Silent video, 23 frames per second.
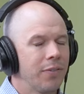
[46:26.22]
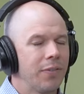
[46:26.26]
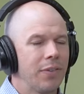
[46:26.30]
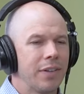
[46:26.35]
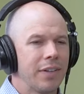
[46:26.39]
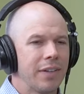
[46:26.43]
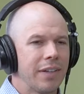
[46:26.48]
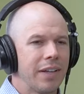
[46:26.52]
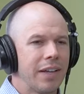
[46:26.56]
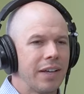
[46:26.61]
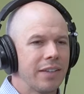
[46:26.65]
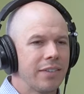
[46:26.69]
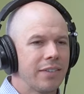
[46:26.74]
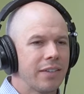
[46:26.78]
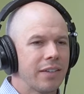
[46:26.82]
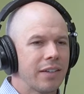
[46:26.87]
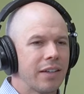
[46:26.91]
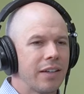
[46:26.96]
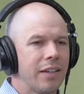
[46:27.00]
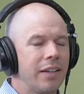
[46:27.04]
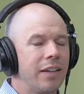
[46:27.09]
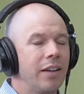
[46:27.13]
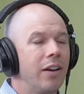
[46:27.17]
Oh, that's
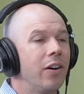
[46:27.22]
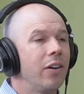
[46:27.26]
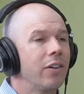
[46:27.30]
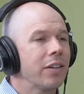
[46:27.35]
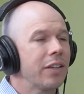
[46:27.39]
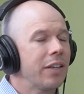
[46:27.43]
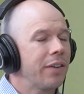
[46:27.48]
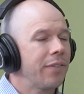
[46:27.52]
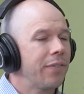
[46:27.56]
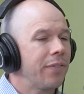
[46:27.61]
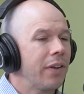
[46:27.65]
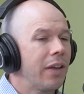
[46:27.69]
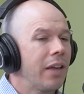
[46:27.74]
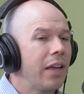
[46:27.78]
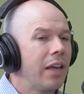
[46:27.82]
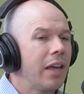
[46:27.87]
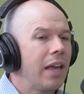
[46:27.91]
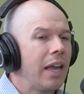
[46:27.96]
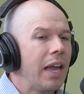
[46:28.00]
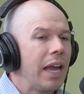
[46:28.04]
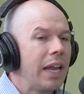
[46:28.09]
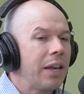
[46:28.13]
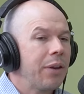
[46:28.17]
fantastic. And
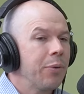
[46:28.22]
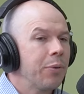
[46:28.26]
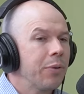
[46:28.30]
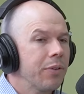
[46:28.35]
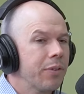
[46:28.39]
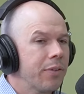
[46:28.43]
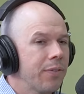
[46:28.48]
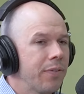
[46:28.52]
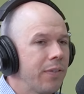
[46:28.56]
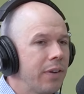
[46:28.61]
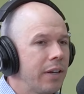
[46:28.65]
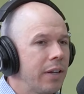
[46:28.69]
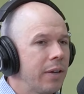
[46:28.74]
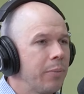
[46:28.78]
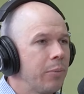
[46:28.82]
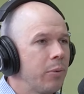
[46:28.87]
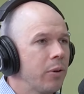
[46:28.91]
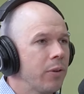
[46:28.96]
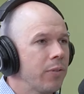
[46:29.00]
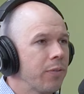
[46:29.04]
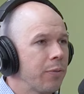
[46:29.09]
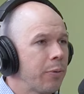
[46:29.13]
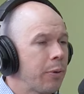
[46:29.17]
Hongyi, anyone wants to
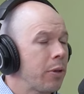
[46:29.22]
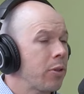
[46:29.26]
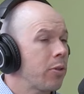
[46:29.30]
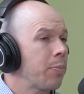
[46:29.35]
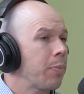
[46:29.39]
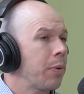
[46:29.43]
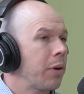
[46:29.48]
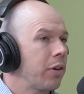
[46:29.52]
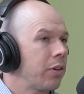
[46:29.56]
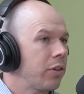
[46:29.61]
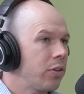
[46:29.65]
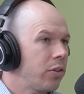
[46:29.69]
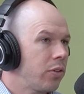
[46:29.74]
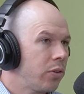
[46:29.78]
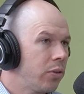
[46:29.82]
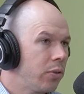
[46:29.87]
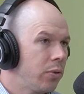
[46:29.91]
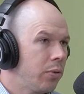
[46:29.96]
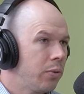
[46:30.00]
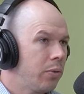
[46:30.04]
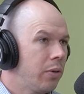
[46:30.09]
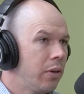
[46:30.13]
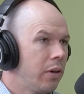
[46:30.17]
find out more information
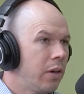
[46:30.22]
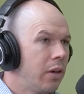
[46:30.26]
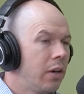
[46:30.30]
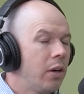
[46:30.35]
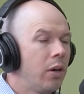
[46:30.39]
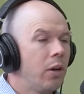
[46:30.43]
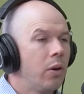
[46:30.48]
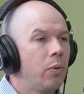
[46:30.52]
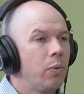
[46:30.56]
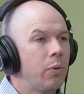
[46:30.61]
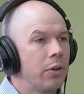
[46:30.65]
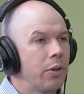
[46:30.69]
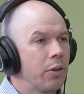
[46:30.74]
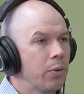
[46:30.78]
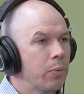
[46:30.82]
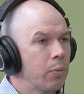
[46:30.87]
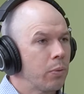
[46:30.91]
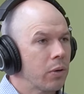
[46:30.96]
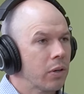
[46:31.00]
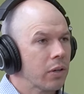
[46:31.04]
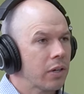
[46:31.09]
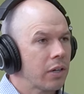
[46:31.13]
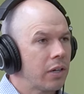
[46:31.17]
about you,
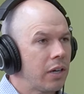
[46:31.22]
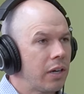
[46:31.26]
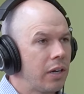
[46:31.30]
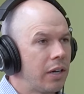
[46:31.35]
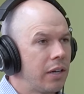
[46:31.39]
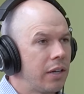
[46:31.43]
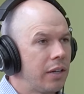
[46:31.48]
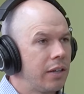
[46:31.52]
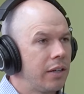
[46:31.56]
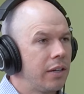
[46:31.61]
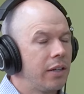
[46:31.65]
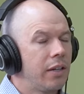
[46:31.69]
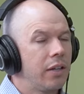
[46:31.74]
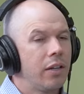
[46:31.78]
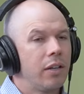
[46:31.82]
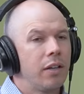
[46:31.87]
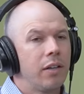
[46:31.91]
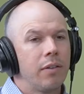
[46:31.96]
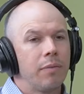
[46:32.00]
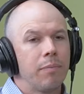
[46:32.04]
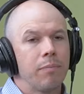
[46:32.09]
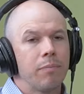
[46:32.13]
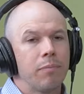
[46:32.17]
what you're working on,